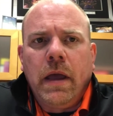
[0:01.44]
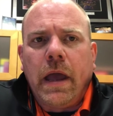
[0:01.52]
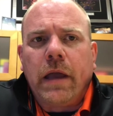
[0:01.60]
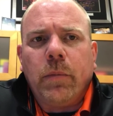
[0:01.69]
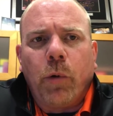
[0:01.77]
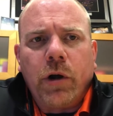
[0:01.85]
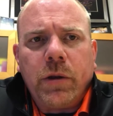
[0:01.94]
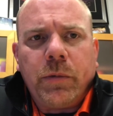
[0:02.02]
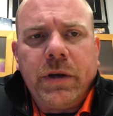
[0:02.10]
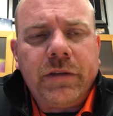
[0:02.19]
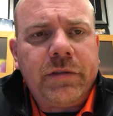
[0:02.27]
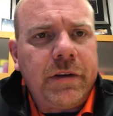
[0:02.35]
Hey, good morning,
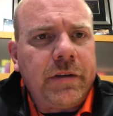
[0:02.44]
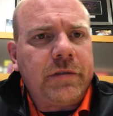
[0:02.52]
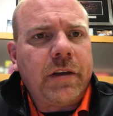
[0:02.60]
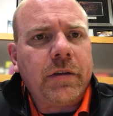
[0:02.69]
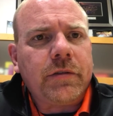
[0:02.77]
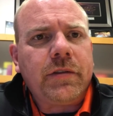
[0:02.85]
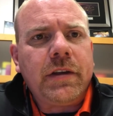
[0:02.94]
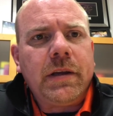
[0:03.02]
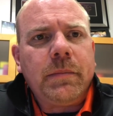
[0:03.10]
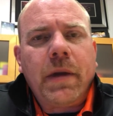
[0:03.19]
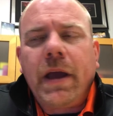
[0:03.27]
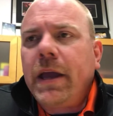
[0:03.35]
Windy City sales
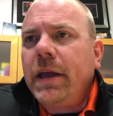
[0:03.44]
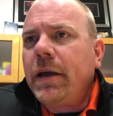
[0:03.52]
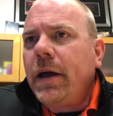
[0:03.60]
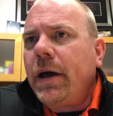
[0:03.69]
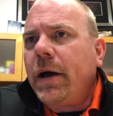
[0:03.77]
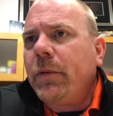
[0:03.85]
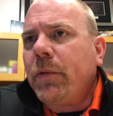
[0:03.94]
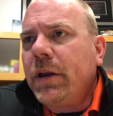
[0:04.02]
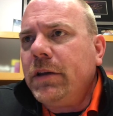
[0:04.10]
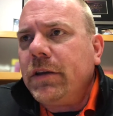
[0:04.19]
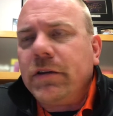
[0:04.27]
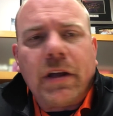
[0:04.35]
team. Hey,
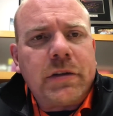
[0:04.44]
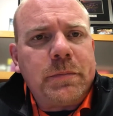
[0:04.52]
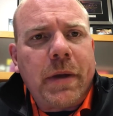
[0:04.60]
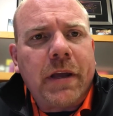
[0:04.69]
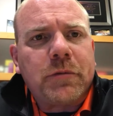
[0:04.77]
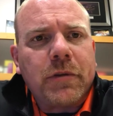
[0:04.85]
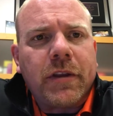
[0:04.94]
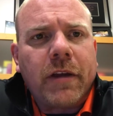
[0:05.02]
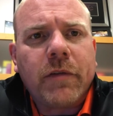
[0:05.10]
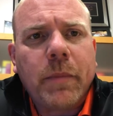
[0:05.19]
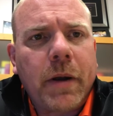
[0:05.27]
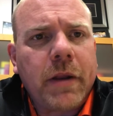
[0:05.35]
wanted to touch base with
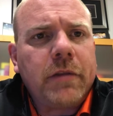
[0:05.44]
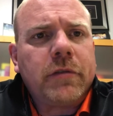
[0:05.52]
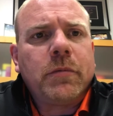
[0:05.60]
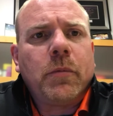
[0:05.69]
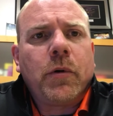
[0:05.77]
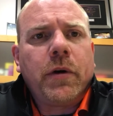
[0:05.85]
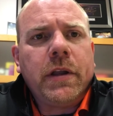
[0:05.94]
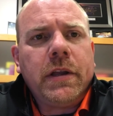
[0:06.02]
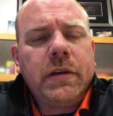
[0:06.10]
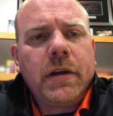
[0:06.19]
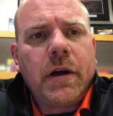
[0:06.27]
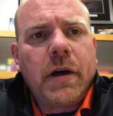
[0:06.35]
everybody this
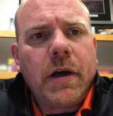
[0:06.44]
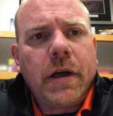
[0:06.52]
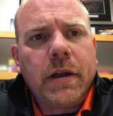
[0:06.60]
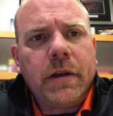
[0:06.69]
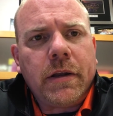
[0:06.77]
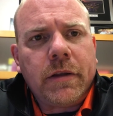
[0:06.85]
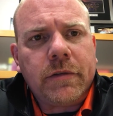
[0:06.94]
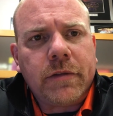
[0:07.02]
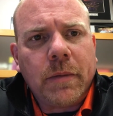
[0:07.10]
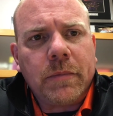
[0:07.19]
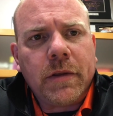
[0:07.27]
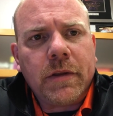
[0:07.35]
morning on
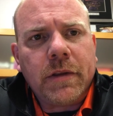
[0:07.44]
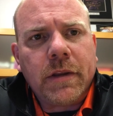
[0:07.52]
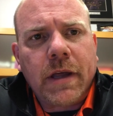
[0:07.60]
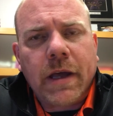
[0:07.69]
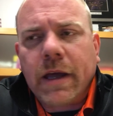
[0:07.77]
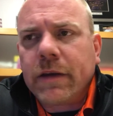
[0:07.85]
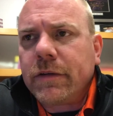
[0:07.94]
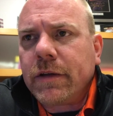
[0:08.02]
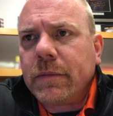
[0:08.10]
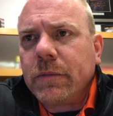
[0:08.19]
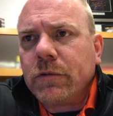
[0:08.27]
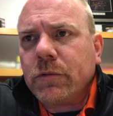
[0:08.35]
something that
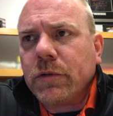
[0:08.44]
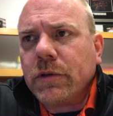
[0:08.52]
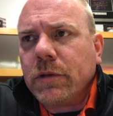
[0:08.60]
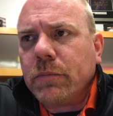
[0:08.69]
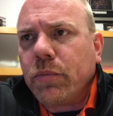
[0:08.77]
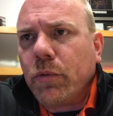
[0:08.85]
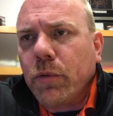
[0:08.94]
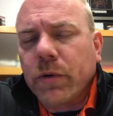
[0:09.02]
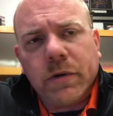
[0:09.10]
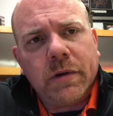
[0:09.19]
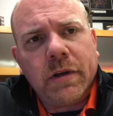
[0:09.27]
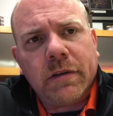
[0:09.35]
is really
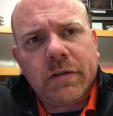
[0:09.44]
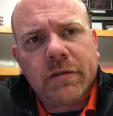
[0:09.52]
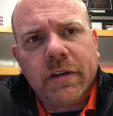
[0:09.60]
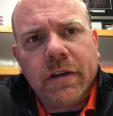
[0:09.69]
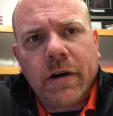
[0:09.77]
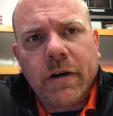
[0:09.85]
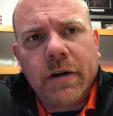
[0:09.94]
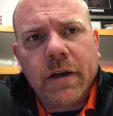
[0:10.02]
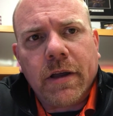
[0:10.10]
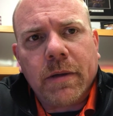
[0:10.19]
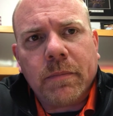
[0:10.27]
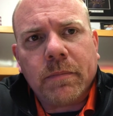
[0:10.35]
important in the
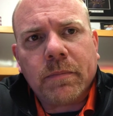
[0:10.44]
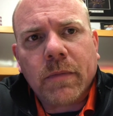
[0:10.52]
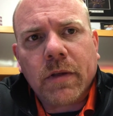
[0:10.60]
CRM.